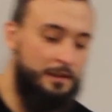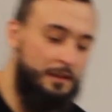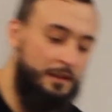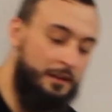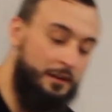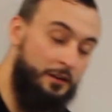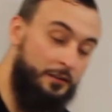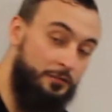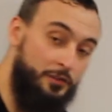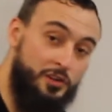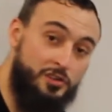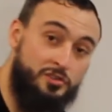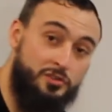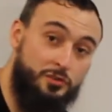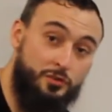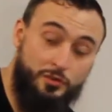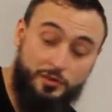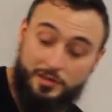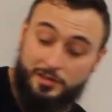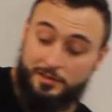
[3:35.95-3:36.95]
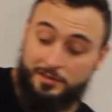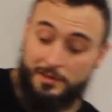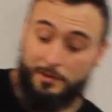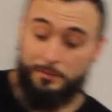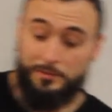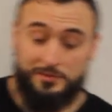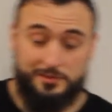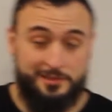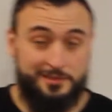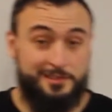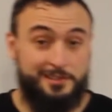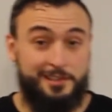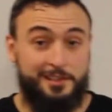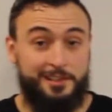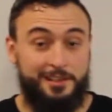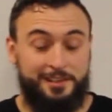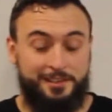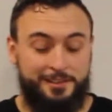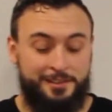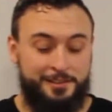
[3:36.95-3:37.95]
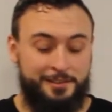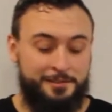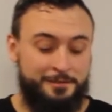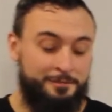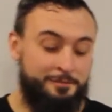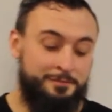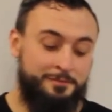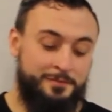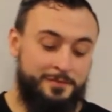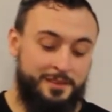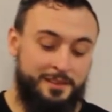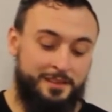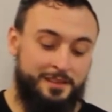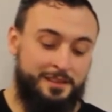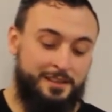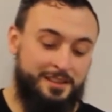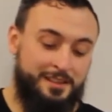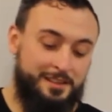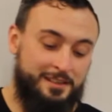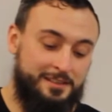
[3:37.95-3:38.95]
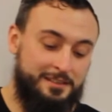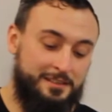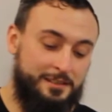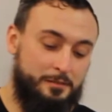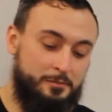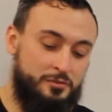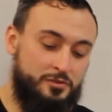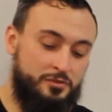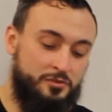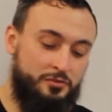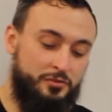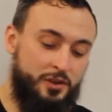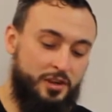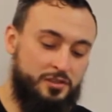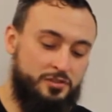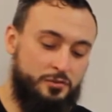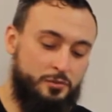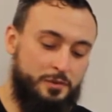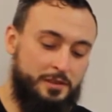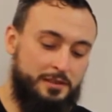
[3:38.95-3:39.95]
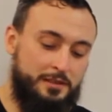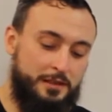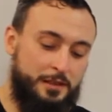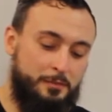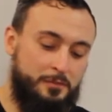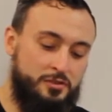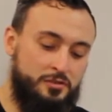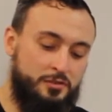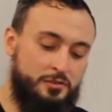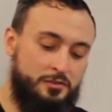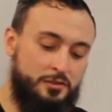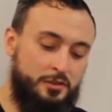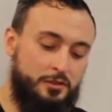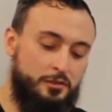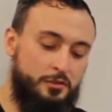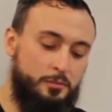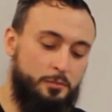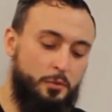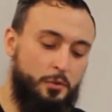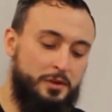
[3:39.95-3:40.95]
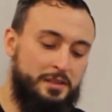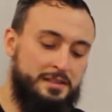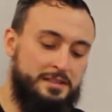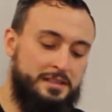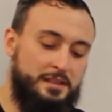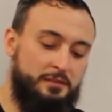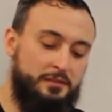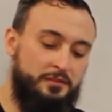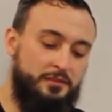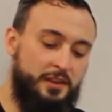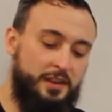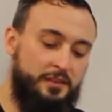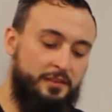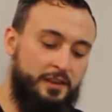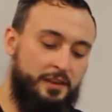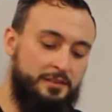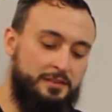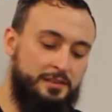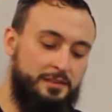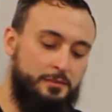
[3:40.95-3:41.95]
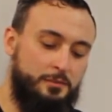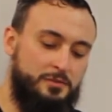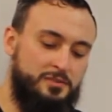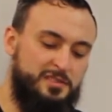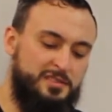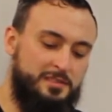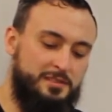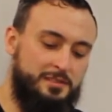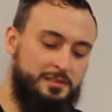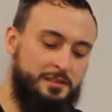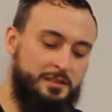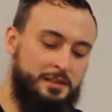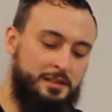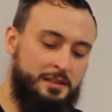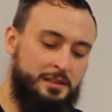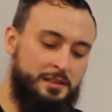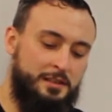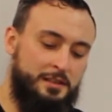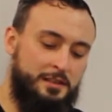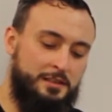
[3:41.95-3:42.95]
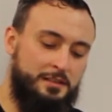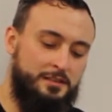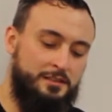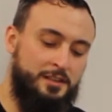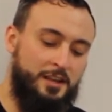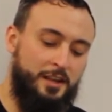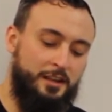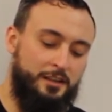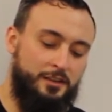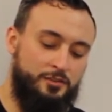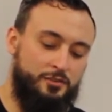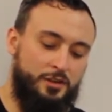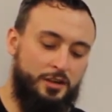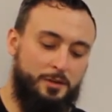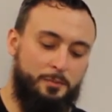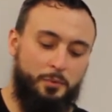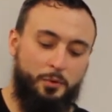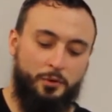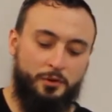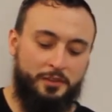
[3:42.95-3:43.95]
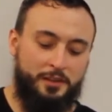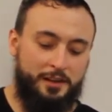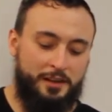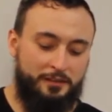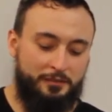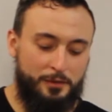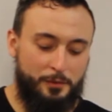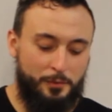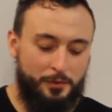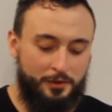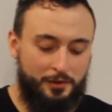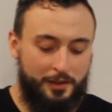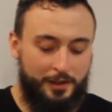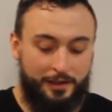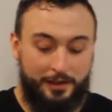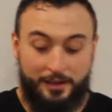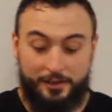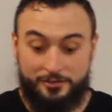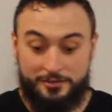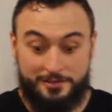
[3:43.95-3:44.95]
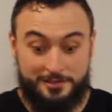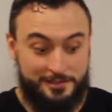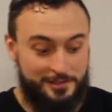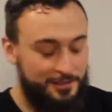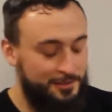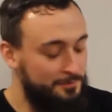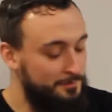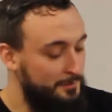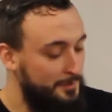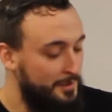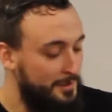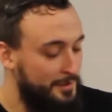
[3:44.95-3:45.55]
And our fresh ingredient that we just did, some fresh squeezed lemon juice. You're gonna do 0.75 ounces, which is not going to try to pour that everywhere like I just did.